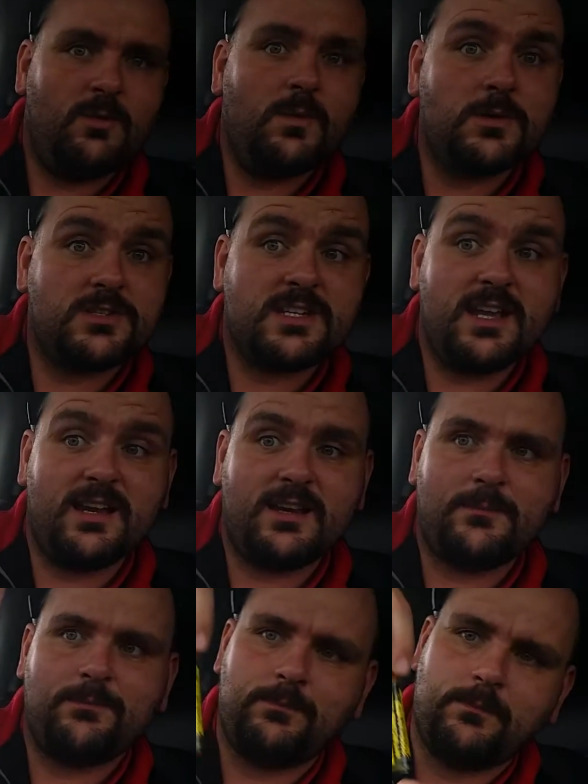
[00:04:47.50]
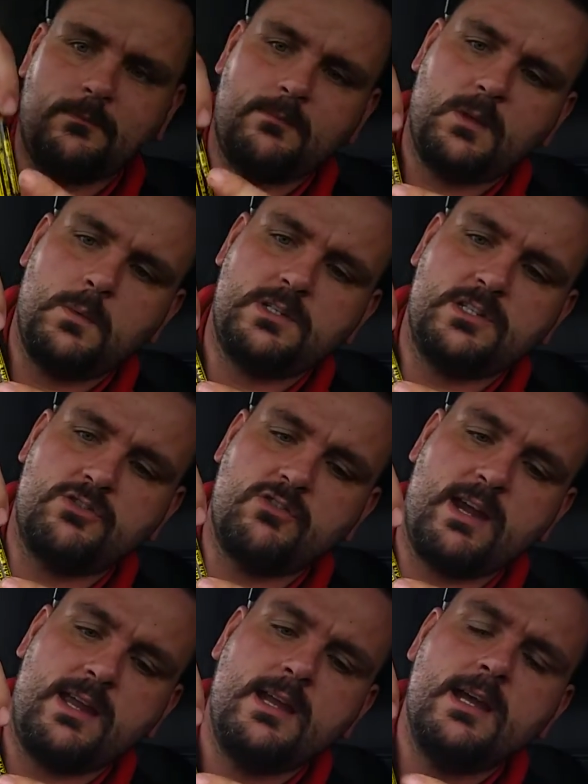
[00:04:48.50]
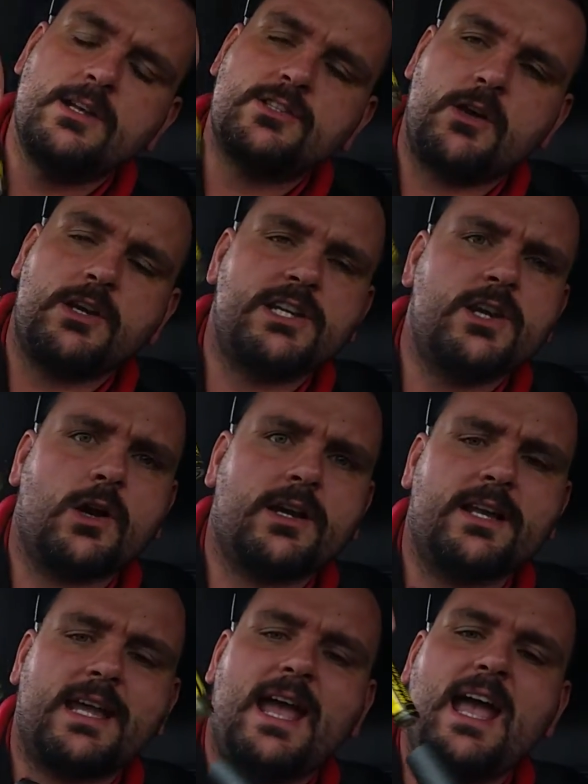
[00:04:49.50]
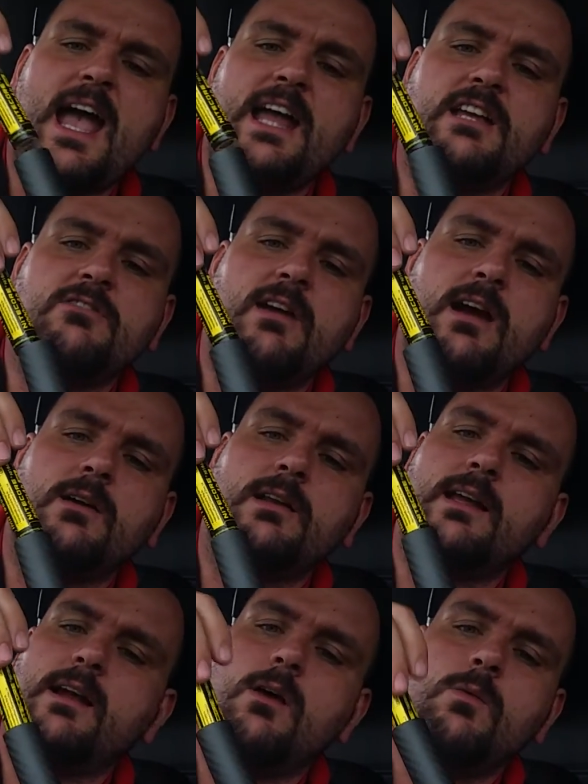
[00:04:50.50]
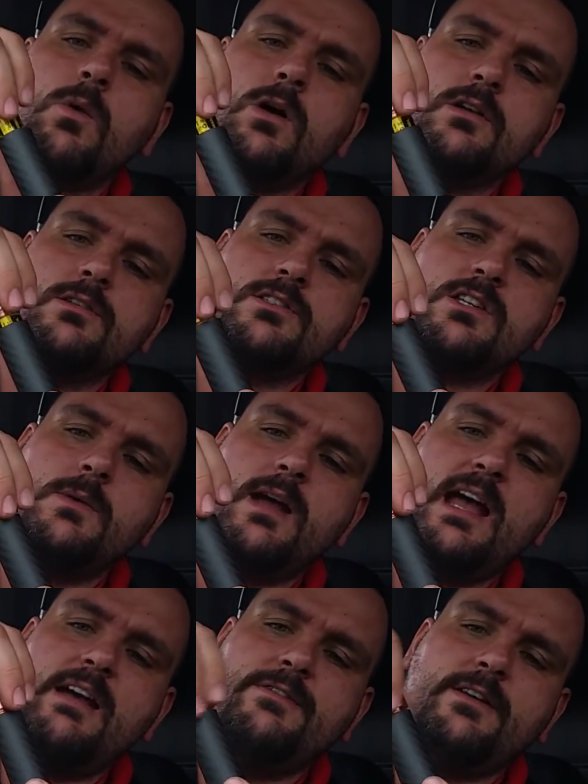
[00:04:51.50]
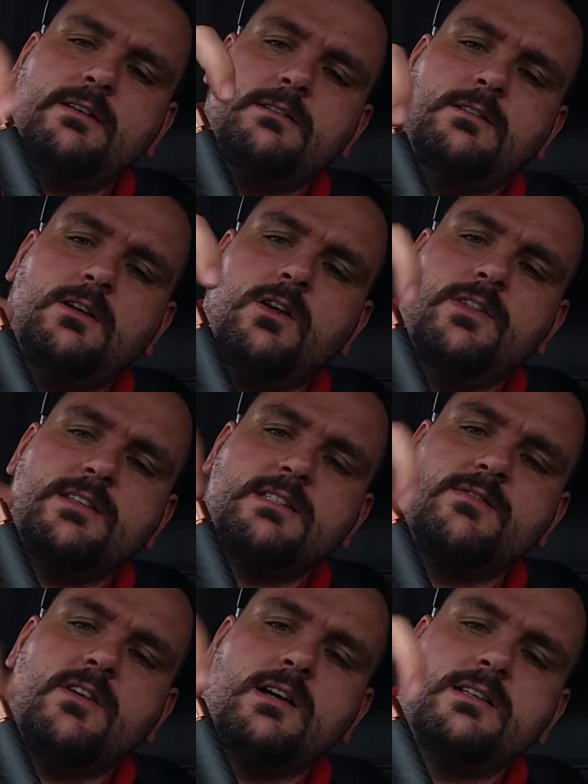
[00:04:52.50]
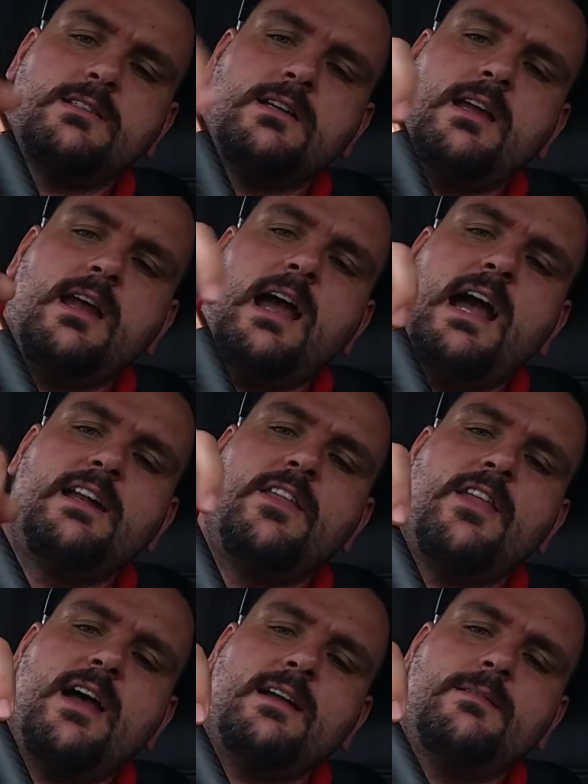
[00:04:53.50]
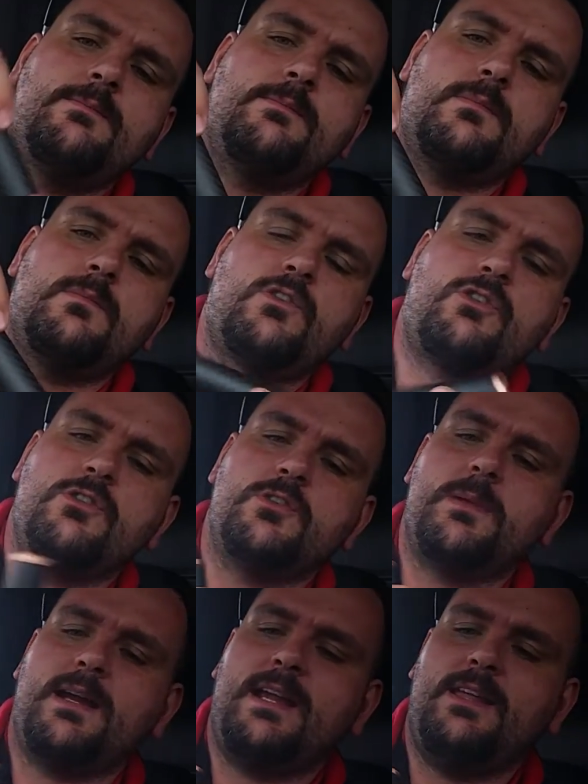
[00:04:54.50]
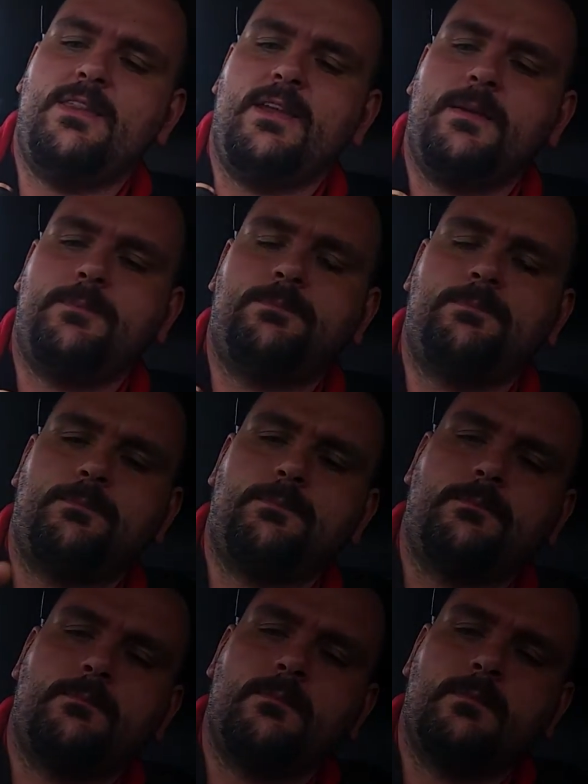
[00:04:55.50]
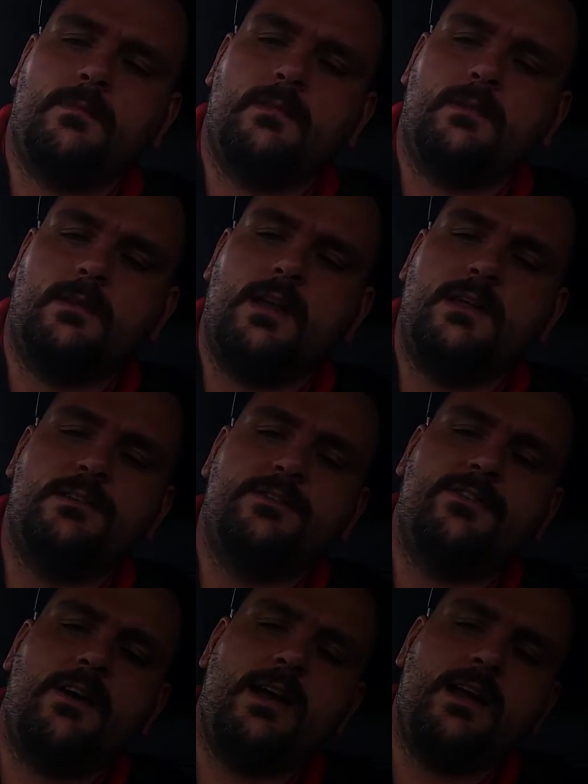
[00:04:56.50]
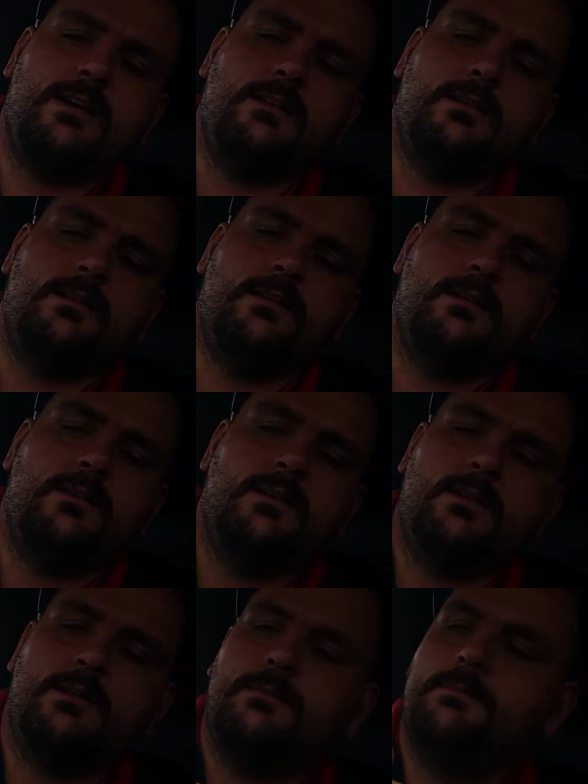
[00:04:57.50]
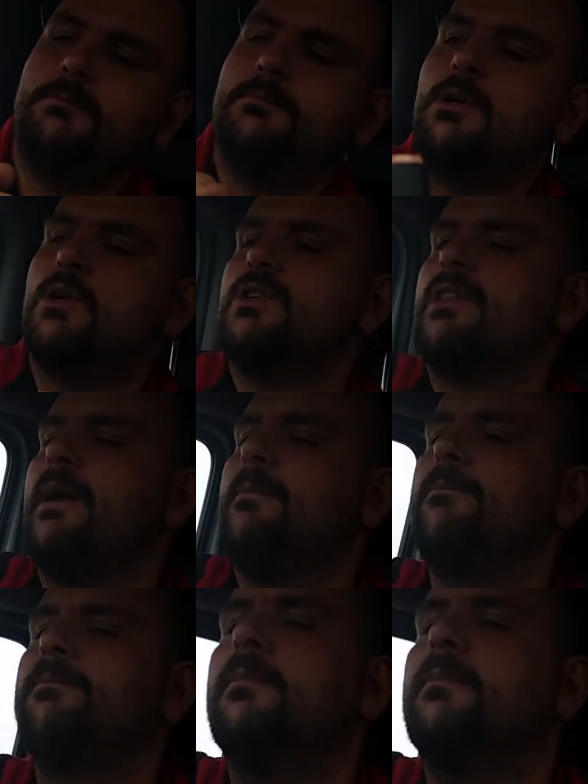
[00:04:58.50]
will stick, which is great. So you're not going to get any rattling whatsoever on this device. And then that screws back in there. And to fire, push there.